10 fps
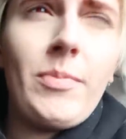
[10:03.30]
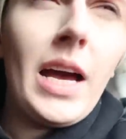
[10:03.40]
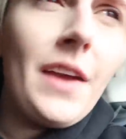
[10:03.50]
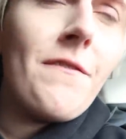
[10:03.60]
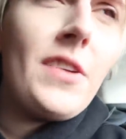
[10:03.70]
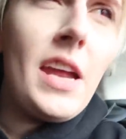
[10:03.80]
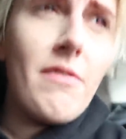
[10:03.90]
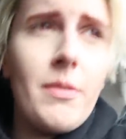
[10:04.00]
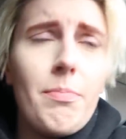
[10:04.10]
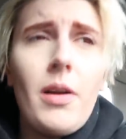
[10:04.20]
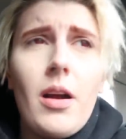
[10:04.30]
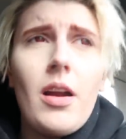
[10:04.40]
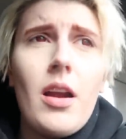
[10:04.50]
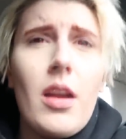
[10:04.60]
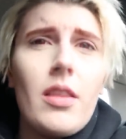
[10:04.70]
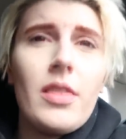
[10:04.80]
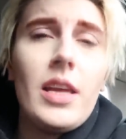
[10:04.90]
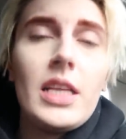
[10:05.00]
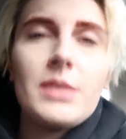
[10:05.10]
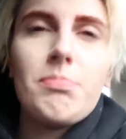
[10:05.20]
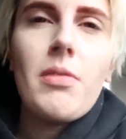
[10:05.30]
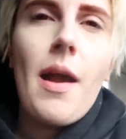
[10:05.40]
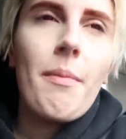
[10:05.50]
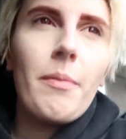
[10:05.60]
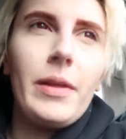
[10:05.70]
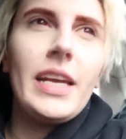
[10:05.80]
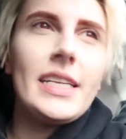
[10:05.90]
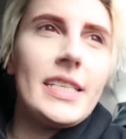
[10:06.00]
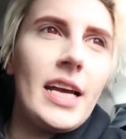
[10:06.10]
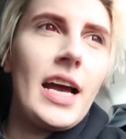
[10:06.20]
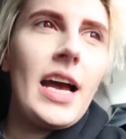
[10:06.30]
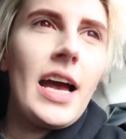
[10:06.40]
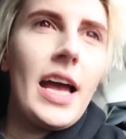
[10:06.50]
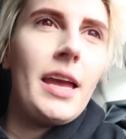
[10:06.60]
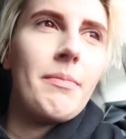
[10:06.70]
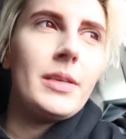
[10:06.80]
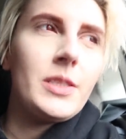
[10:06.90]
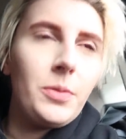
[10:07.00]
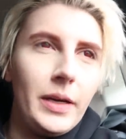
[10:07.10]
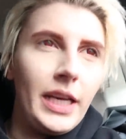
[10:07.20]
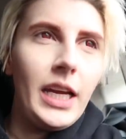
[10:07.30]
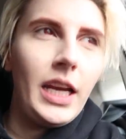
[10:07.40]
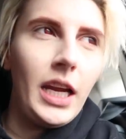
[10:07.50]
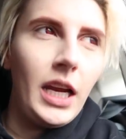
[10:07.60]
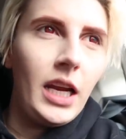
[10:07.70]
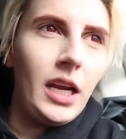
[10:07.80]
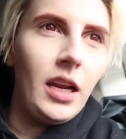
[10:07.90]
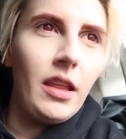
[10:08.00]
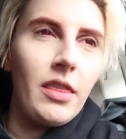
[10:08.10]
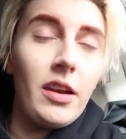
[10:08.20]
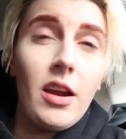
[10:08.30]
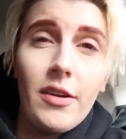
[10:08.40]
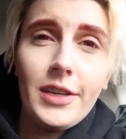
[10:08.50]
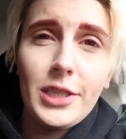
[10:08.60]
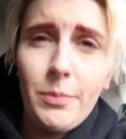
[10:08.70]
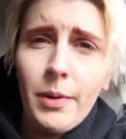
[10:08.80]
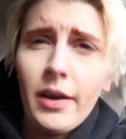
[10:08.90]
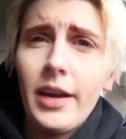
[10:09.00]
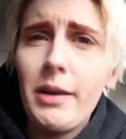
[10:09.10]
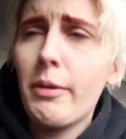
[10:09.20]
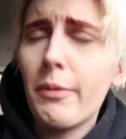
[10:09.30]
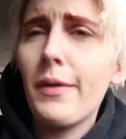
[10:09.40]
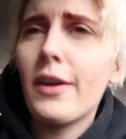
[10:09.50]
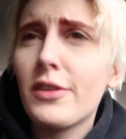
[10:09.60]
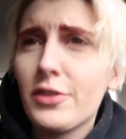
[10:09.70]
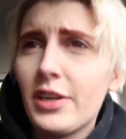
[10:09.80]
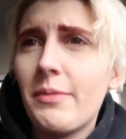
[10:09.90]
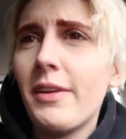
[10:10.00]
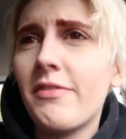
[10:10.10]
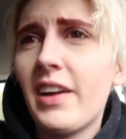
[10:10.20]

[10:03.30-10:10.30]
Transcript: My favorite part, it's probably a tie between the Naruto party where we're all screaming